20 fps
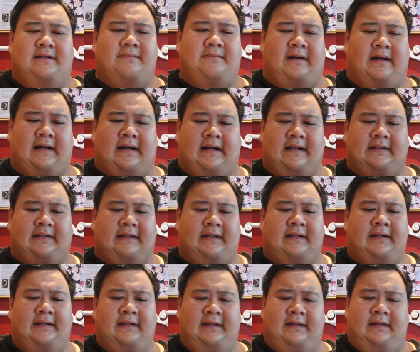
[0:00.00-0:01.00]
In
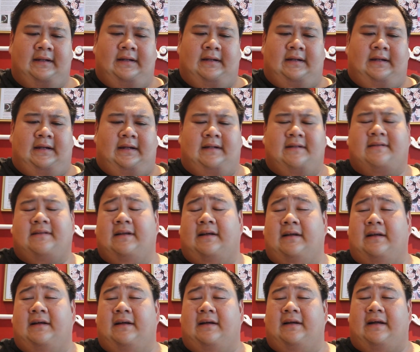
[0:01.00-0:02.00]
Makati. It's
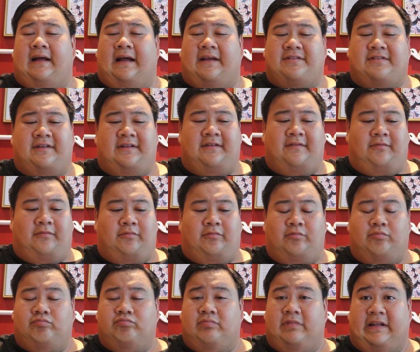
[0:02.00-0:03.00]
actually
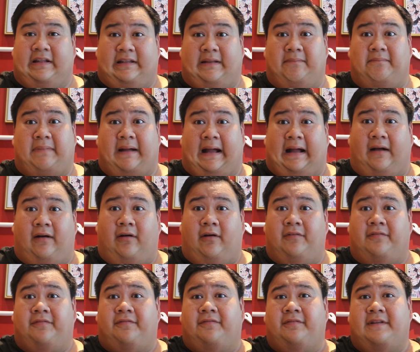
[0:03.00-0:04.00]
at the back
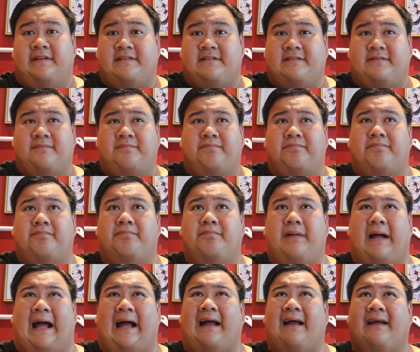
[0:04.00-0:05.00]
of this
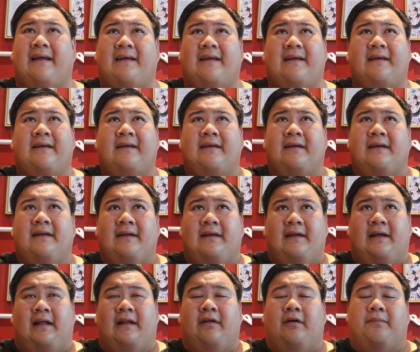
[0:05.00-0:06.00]
bank
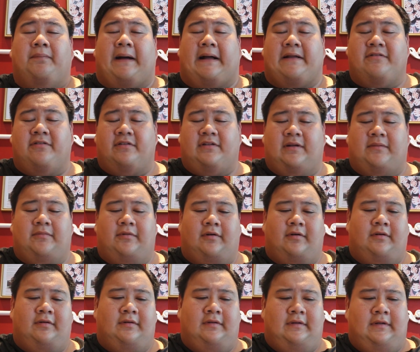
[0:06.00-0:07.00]
along Pasong
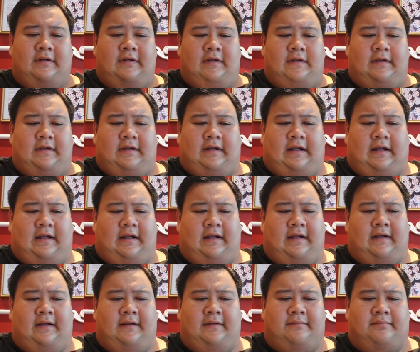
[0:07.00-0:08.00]
Tamo.
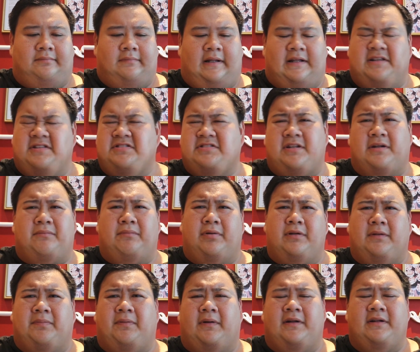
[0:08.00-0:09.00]
I just
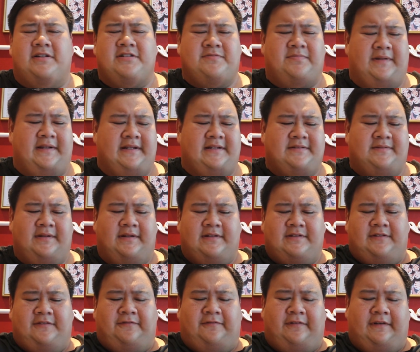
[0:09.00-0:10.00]
stumbled upon this place
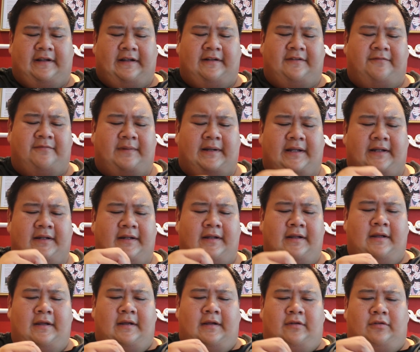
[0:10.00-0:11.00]
because a friend of mine
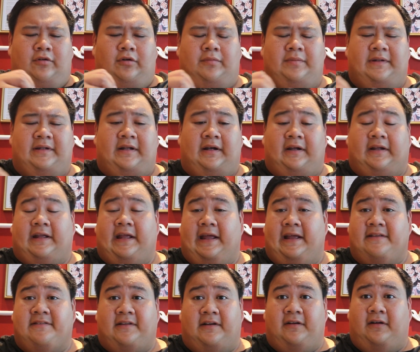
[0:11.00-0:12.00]
told me their
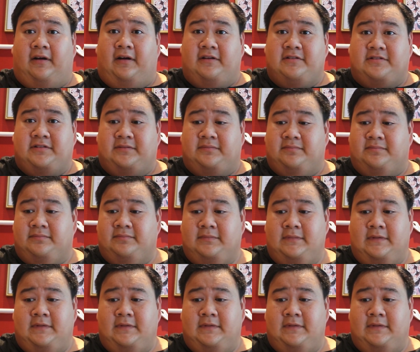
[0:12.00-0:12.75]
cakes are awesome.